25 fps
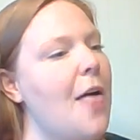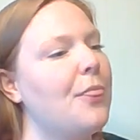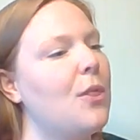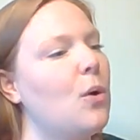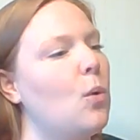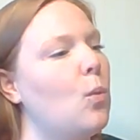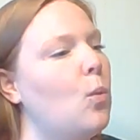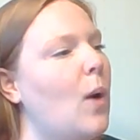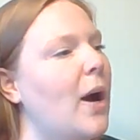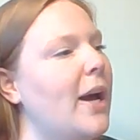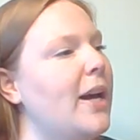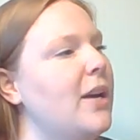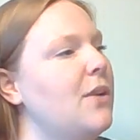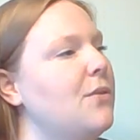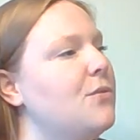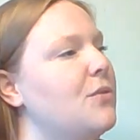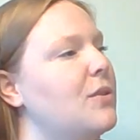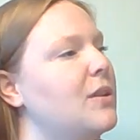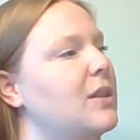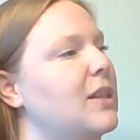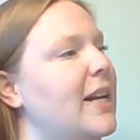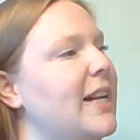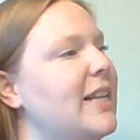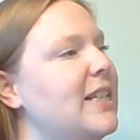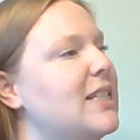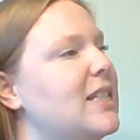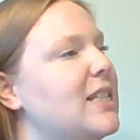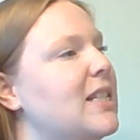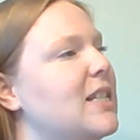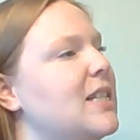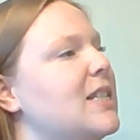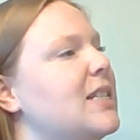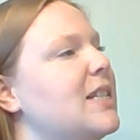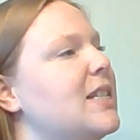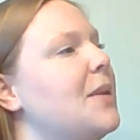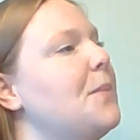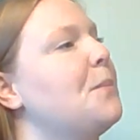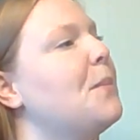The wife liked to
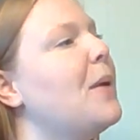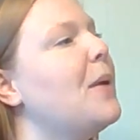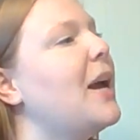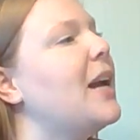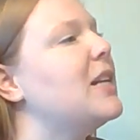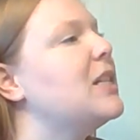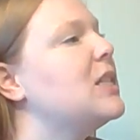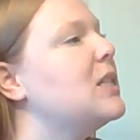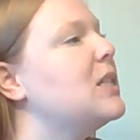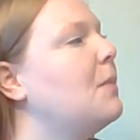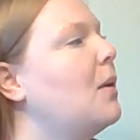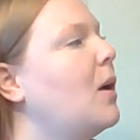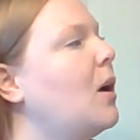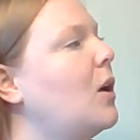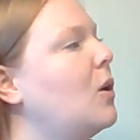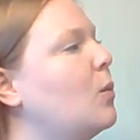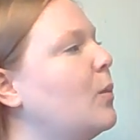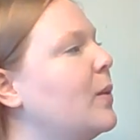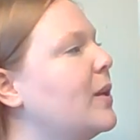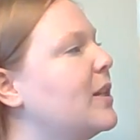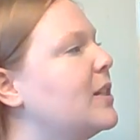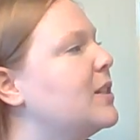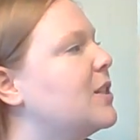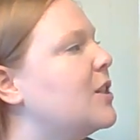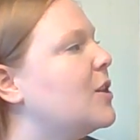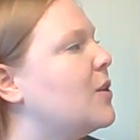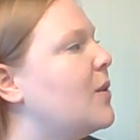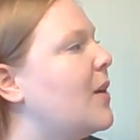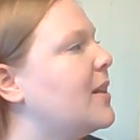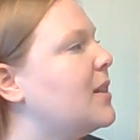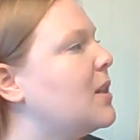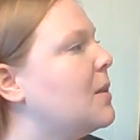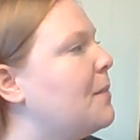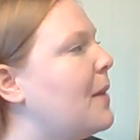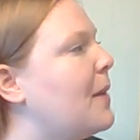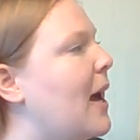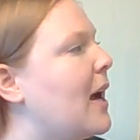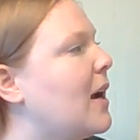sit by a small window at
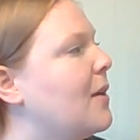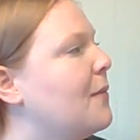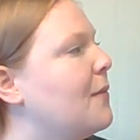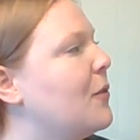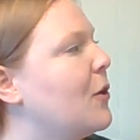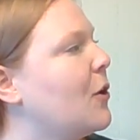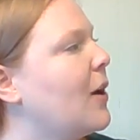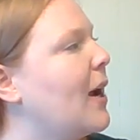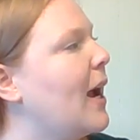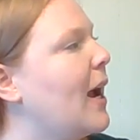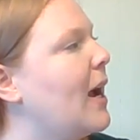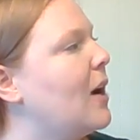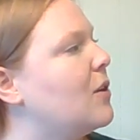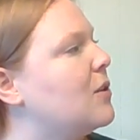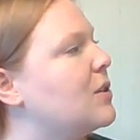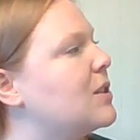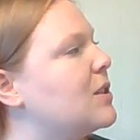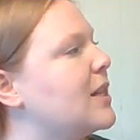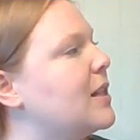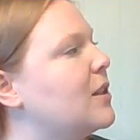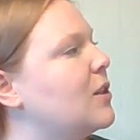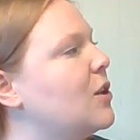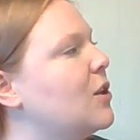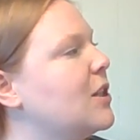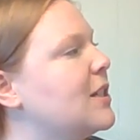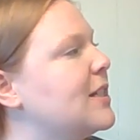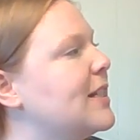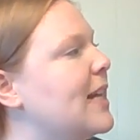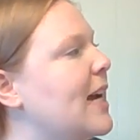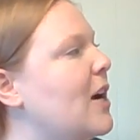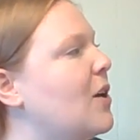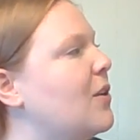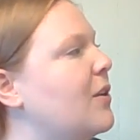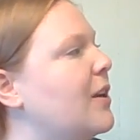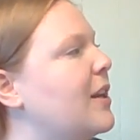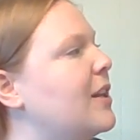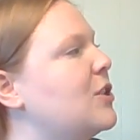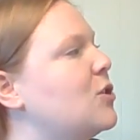the back of their house and look
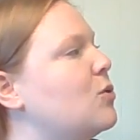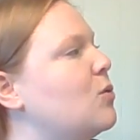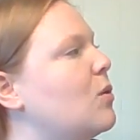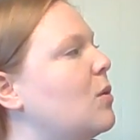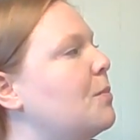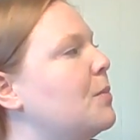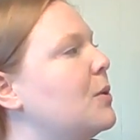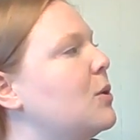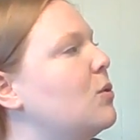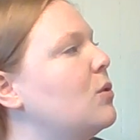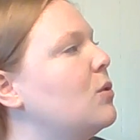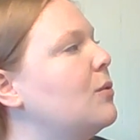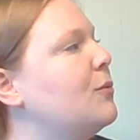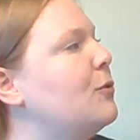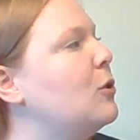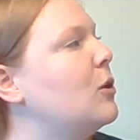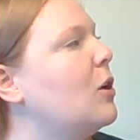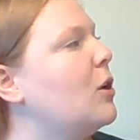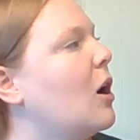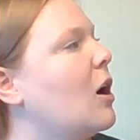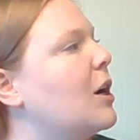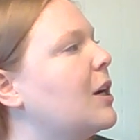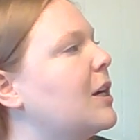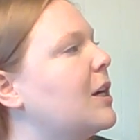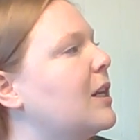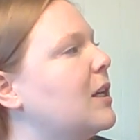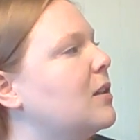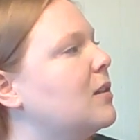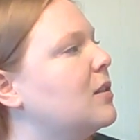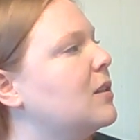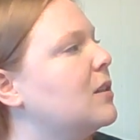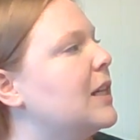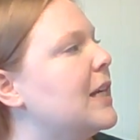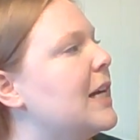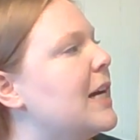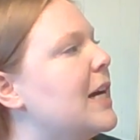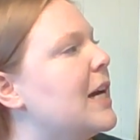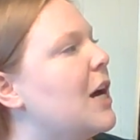down into a beautiful garden.
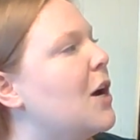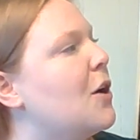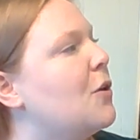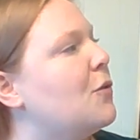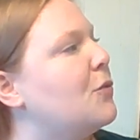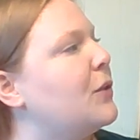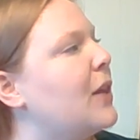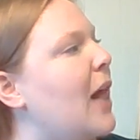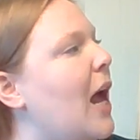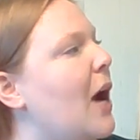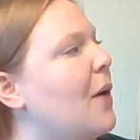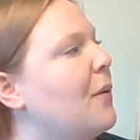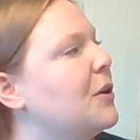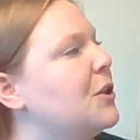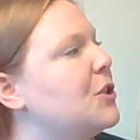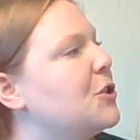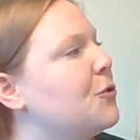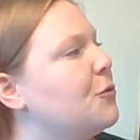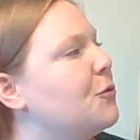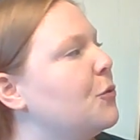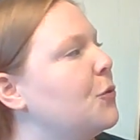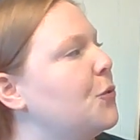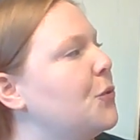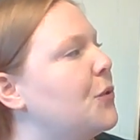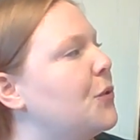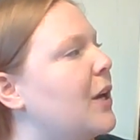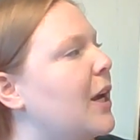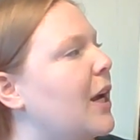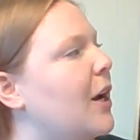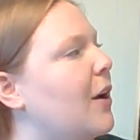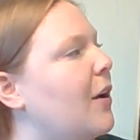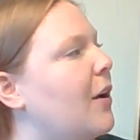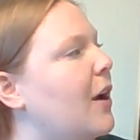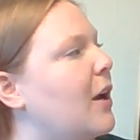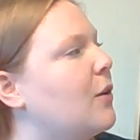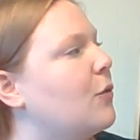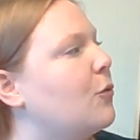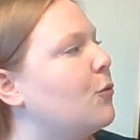Flowers grew
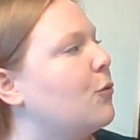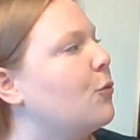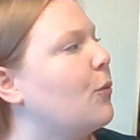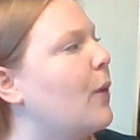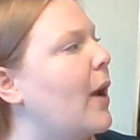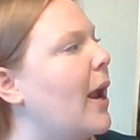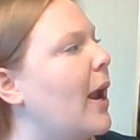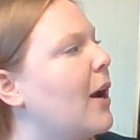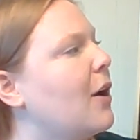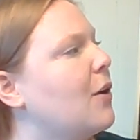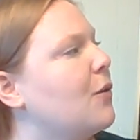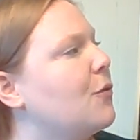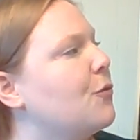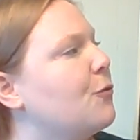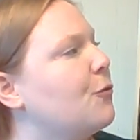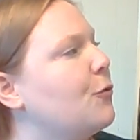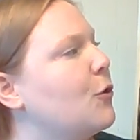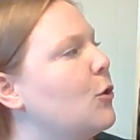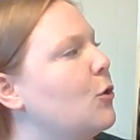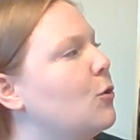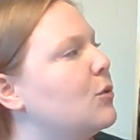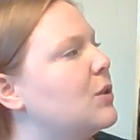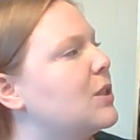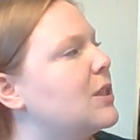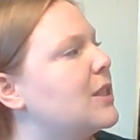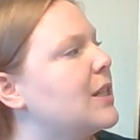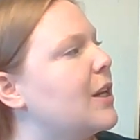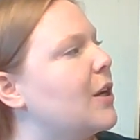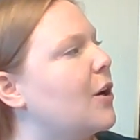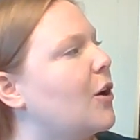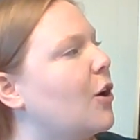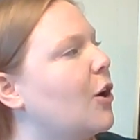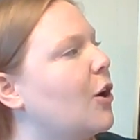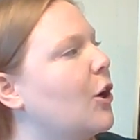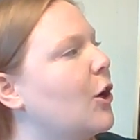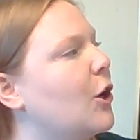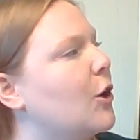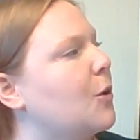there, and rare fruits and
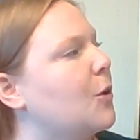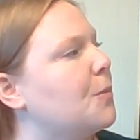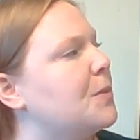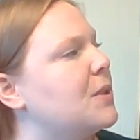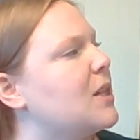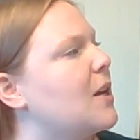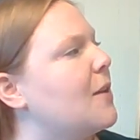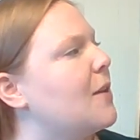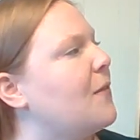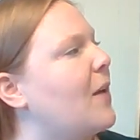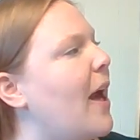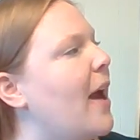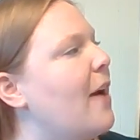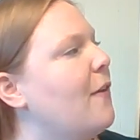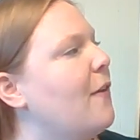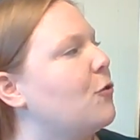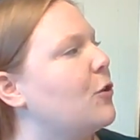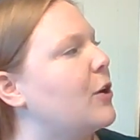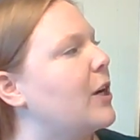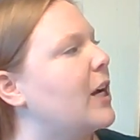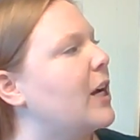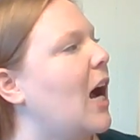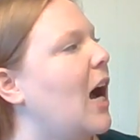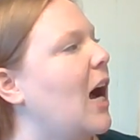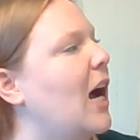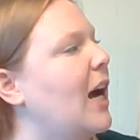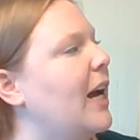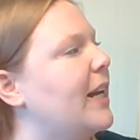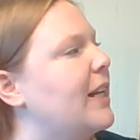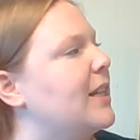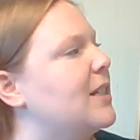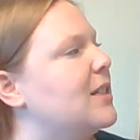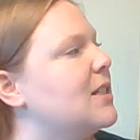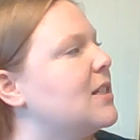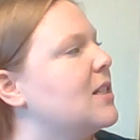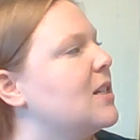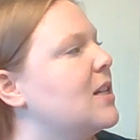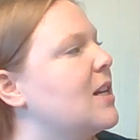herbs of every
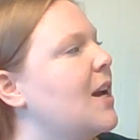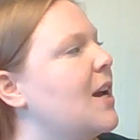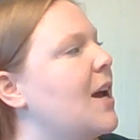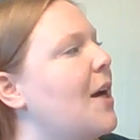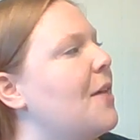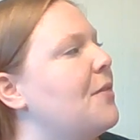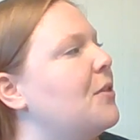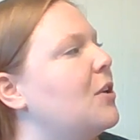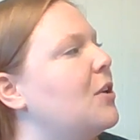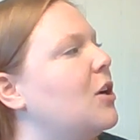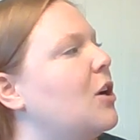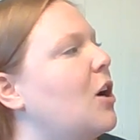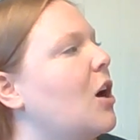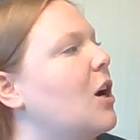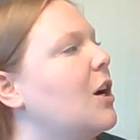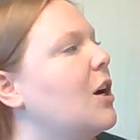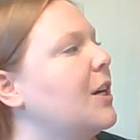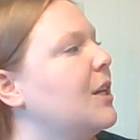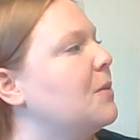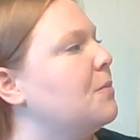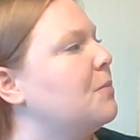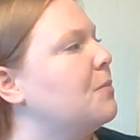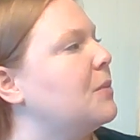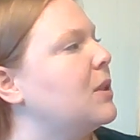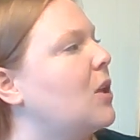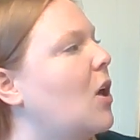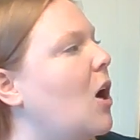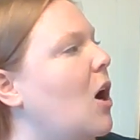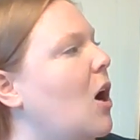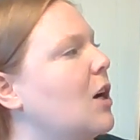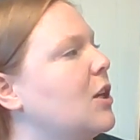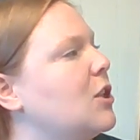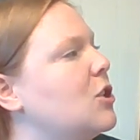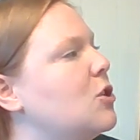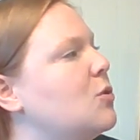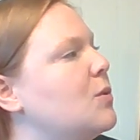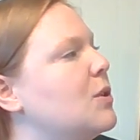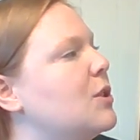kind. The garden
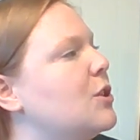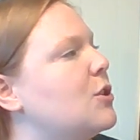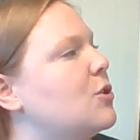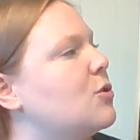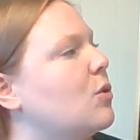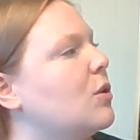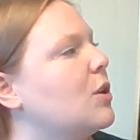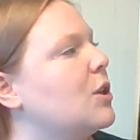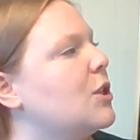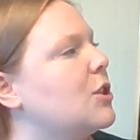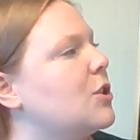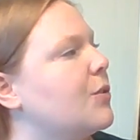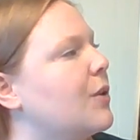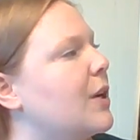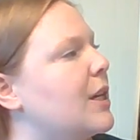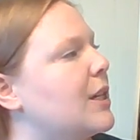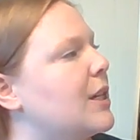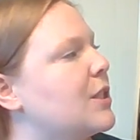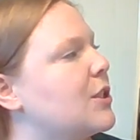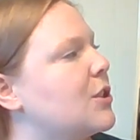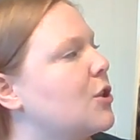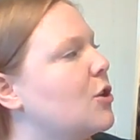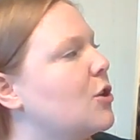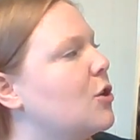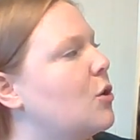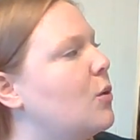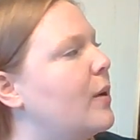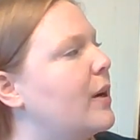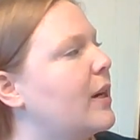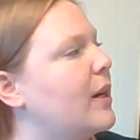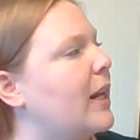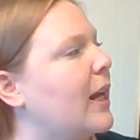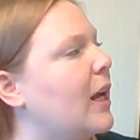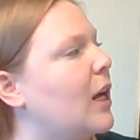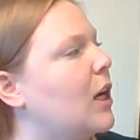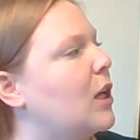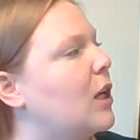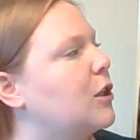belonged to a sorceress, who had
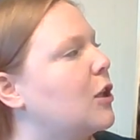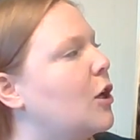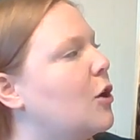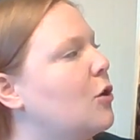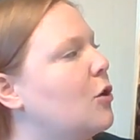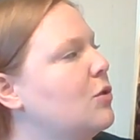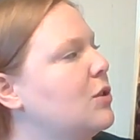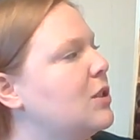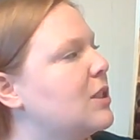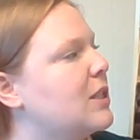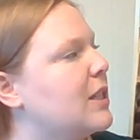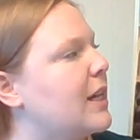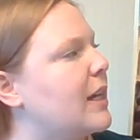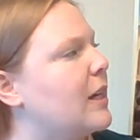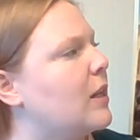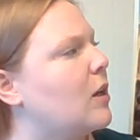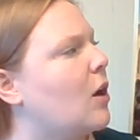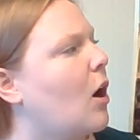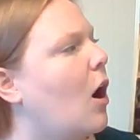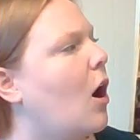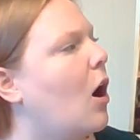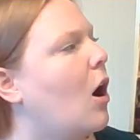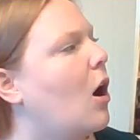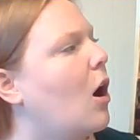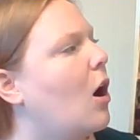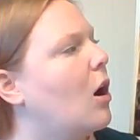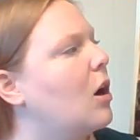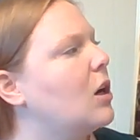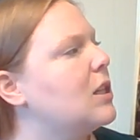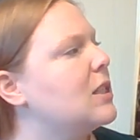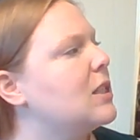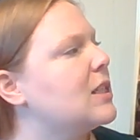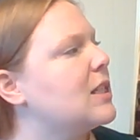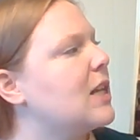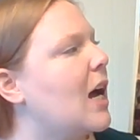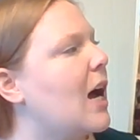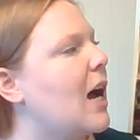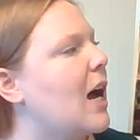enclosed it on all
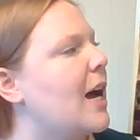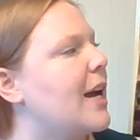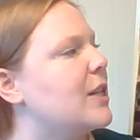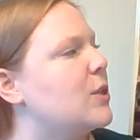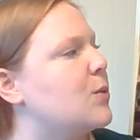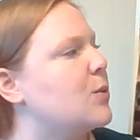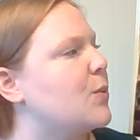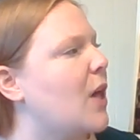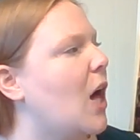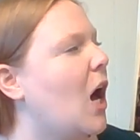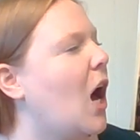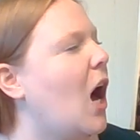sides with a